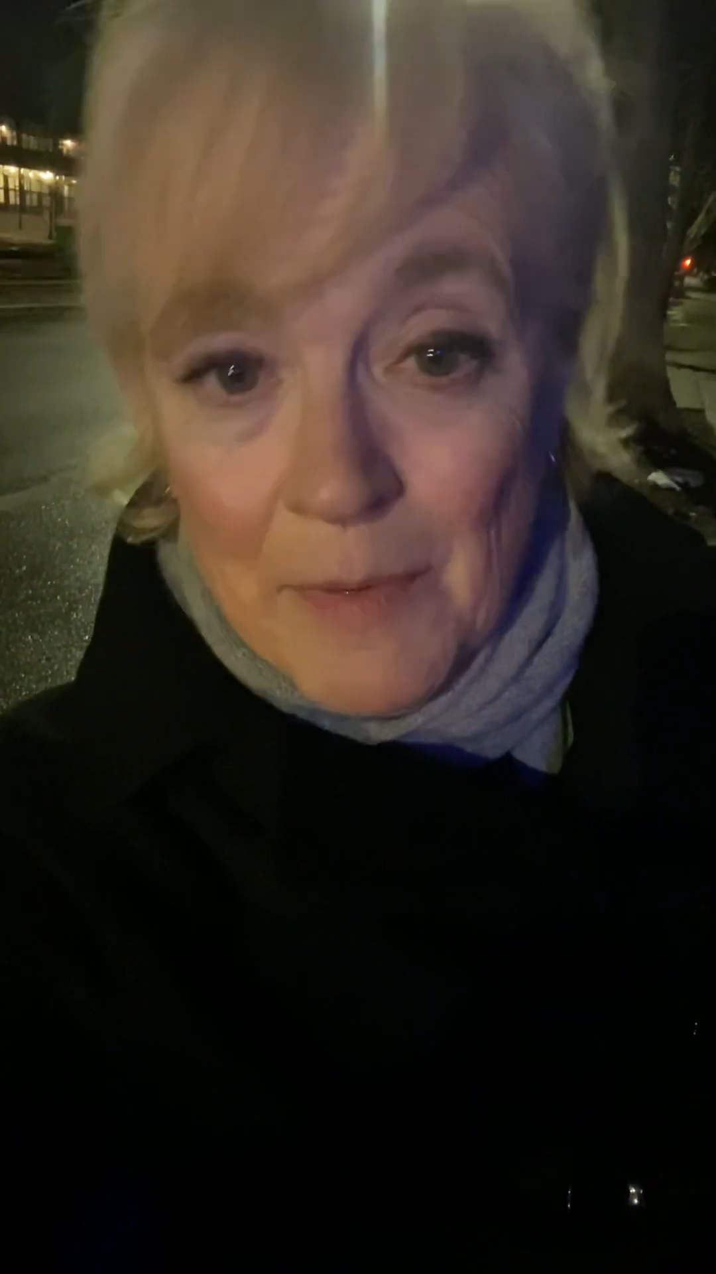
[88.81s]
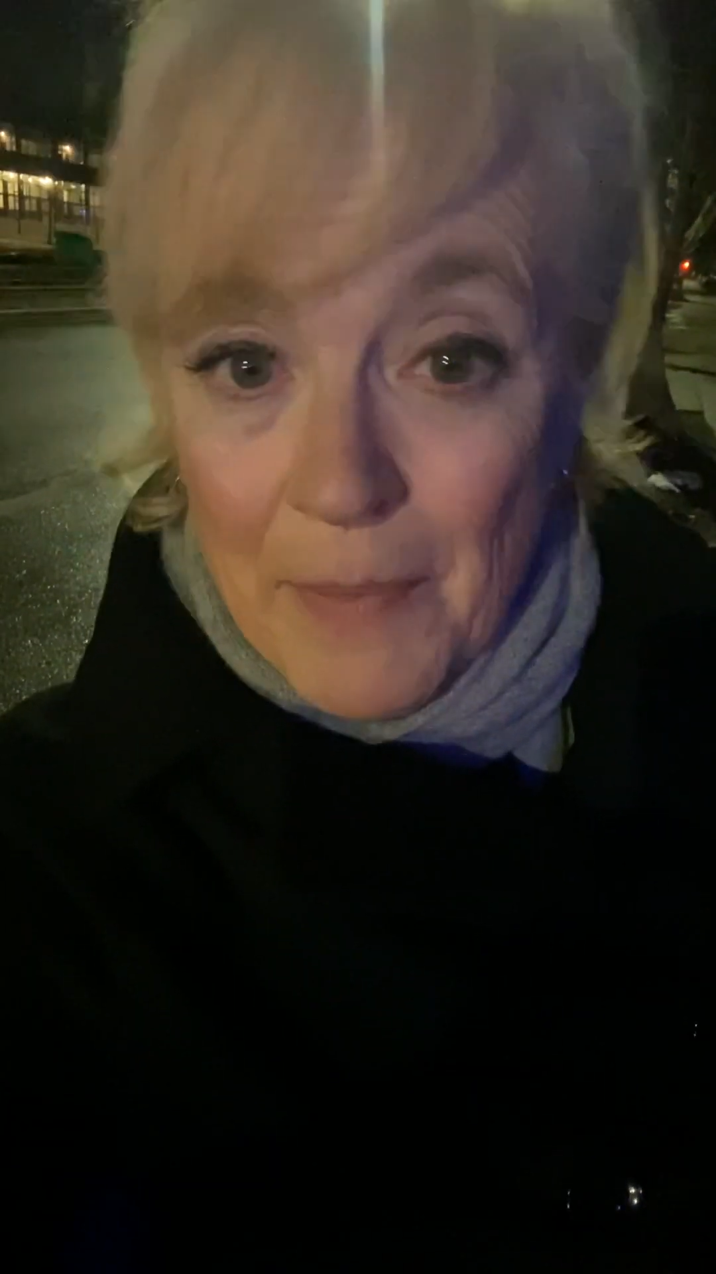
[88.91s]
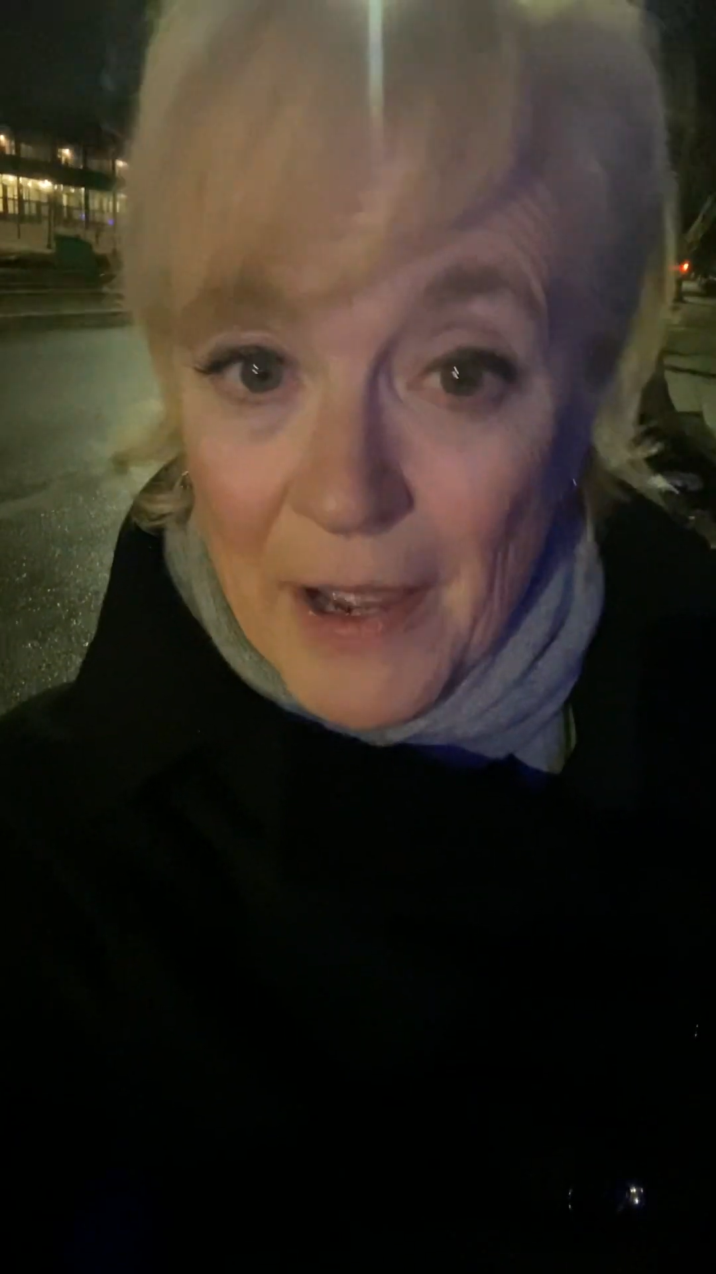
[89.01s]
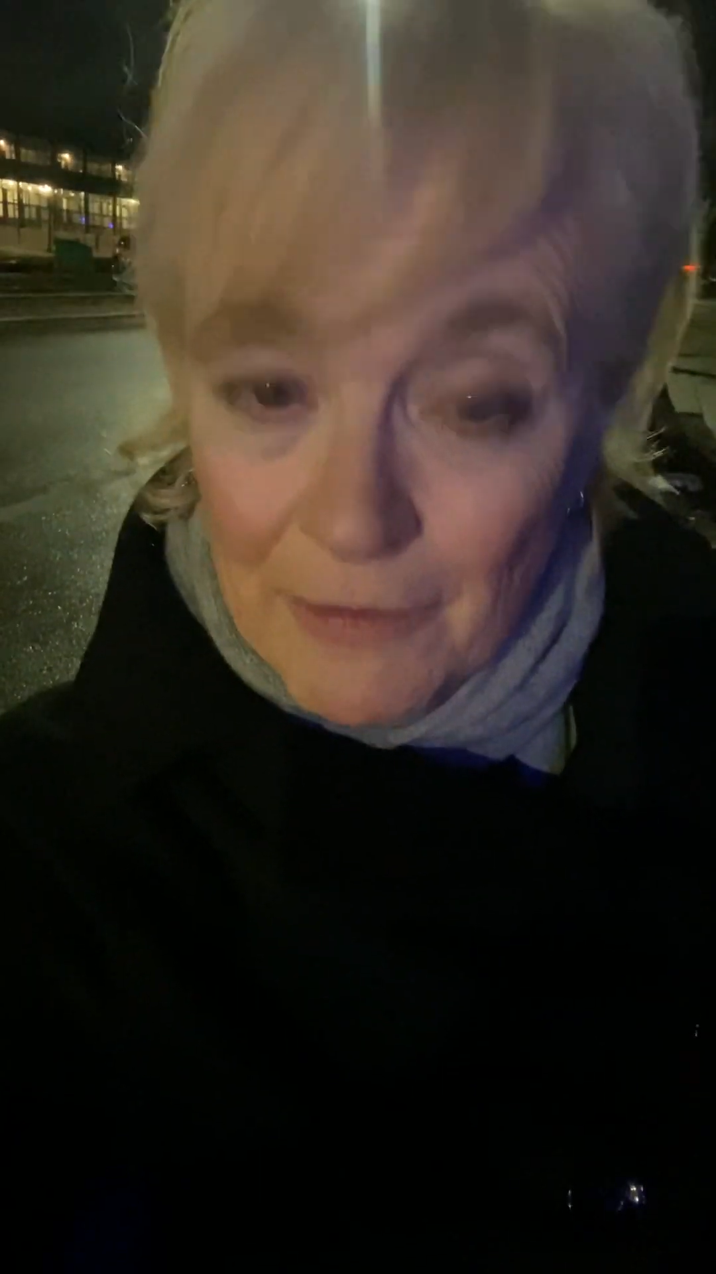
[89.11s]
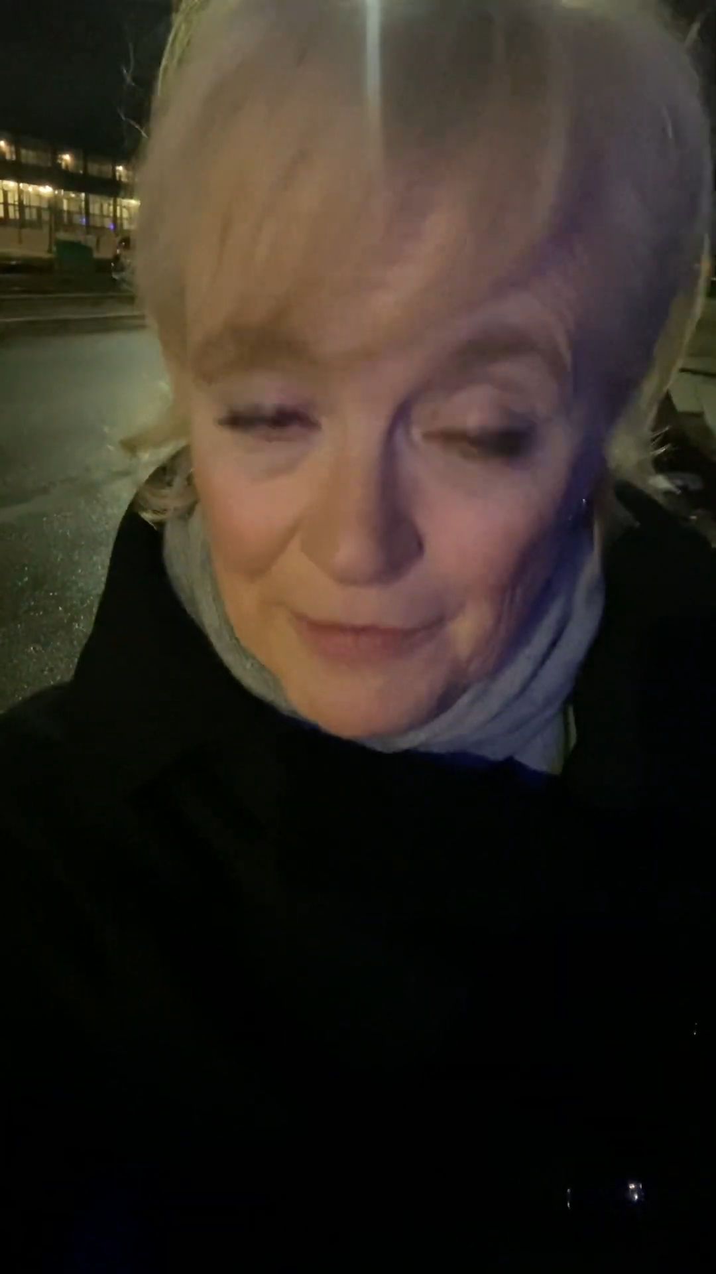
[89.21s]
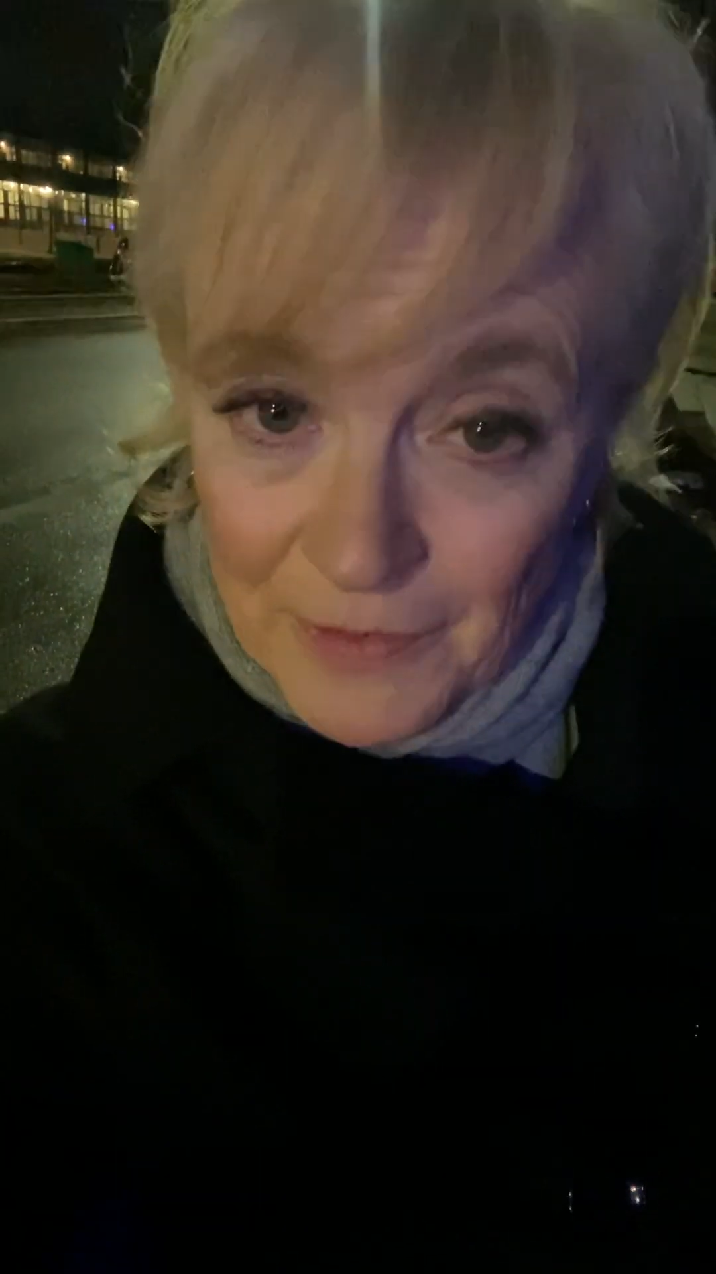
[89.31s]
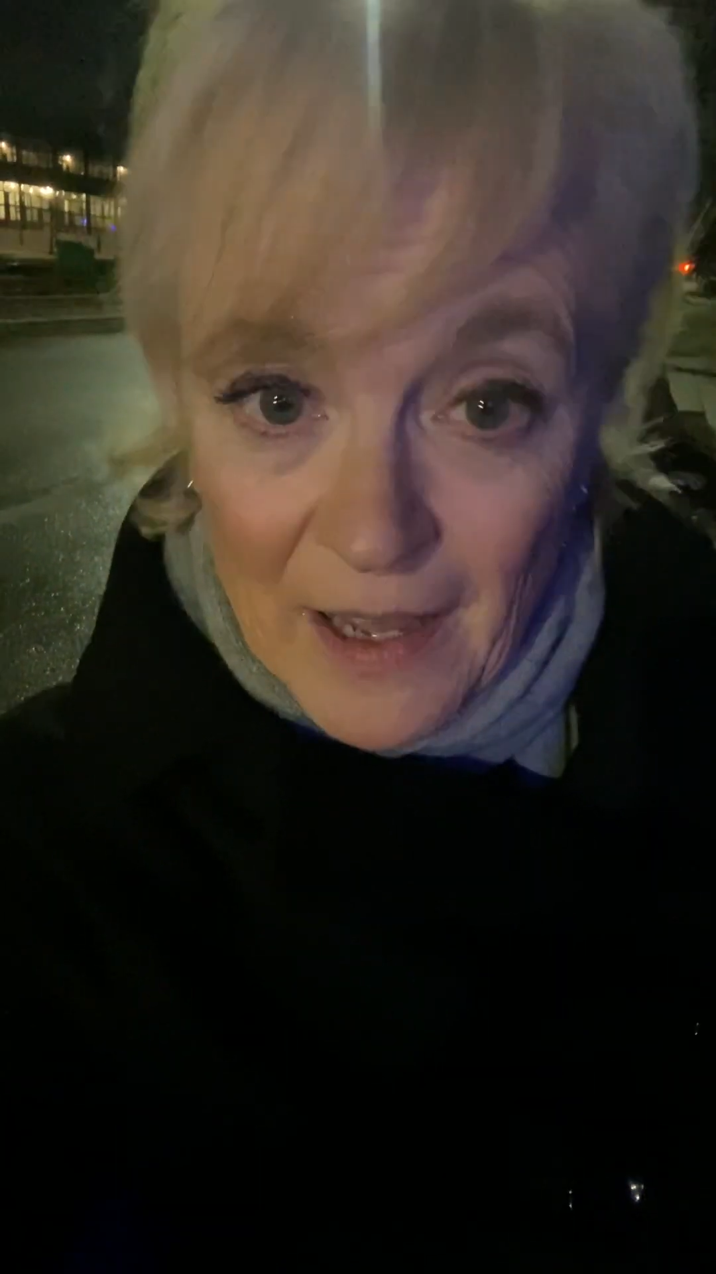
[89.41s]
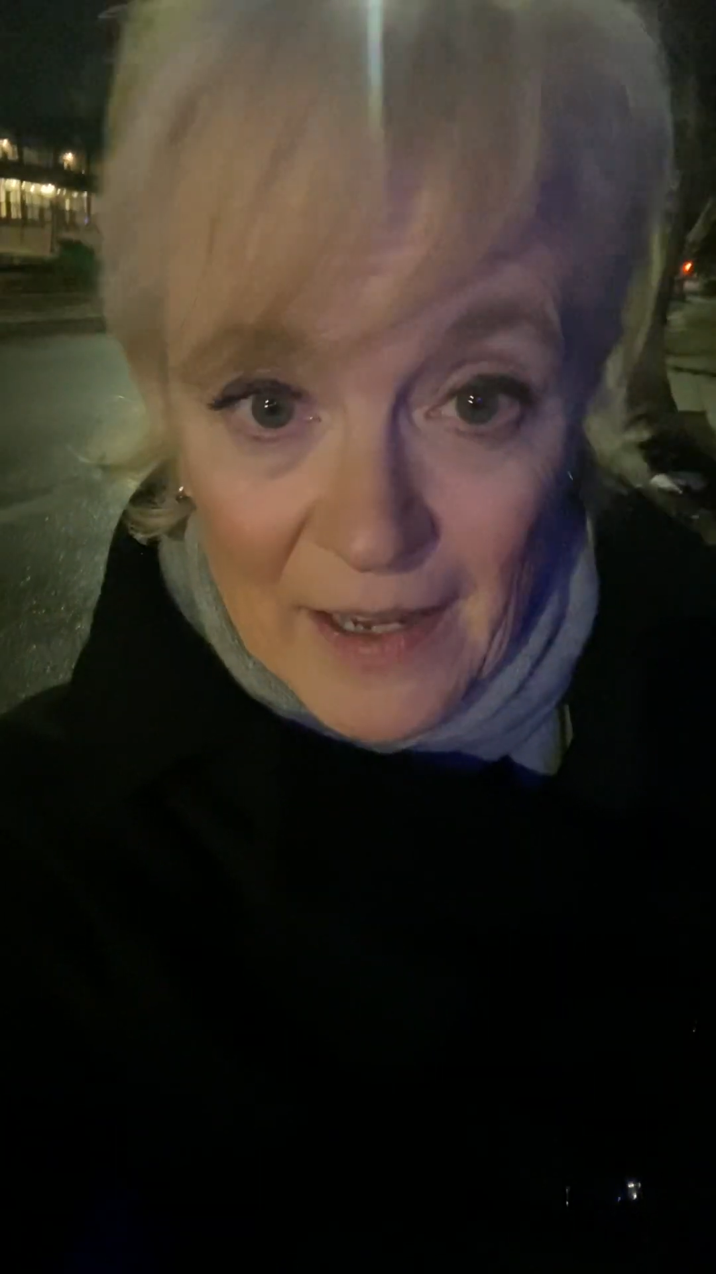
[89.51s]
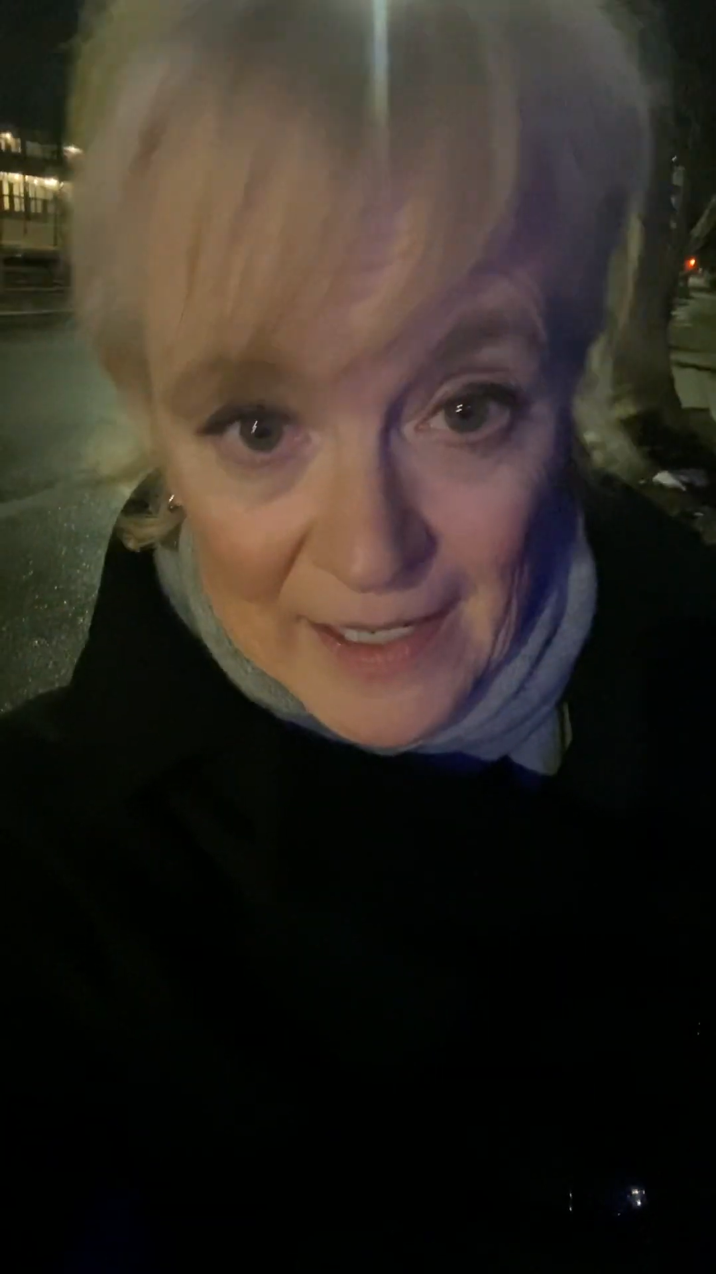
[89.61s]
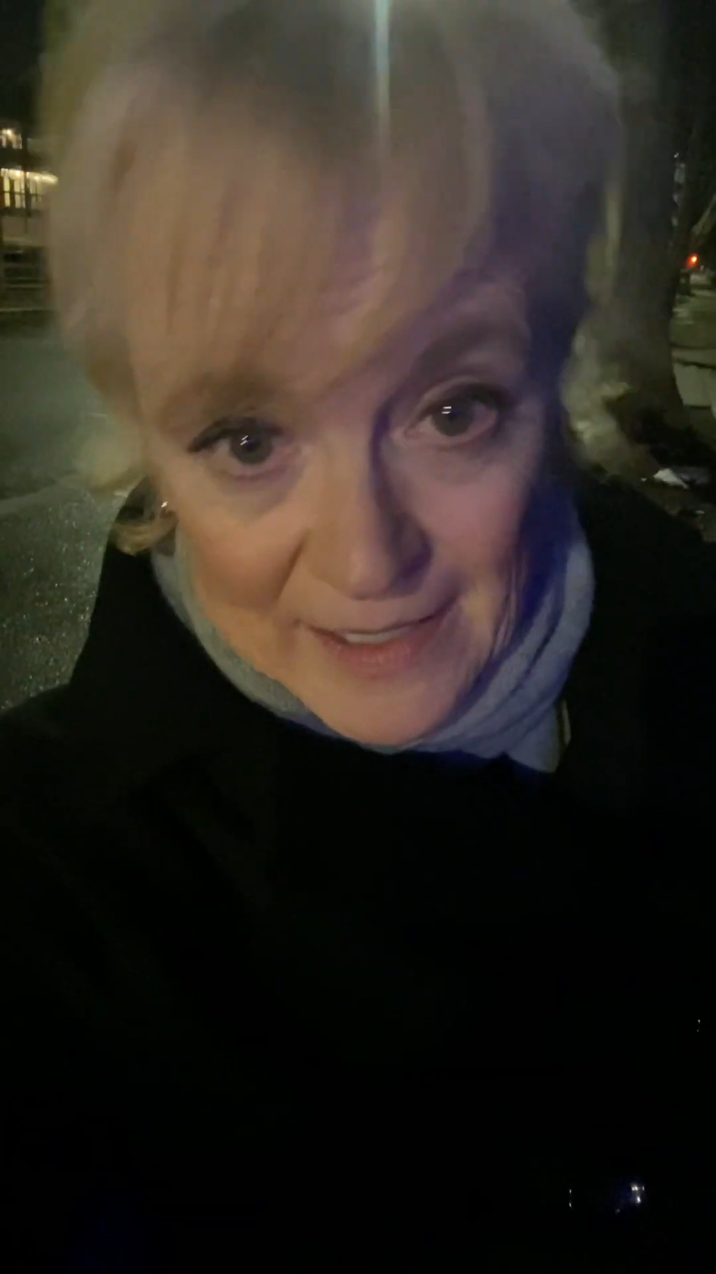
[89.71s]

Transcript: about flying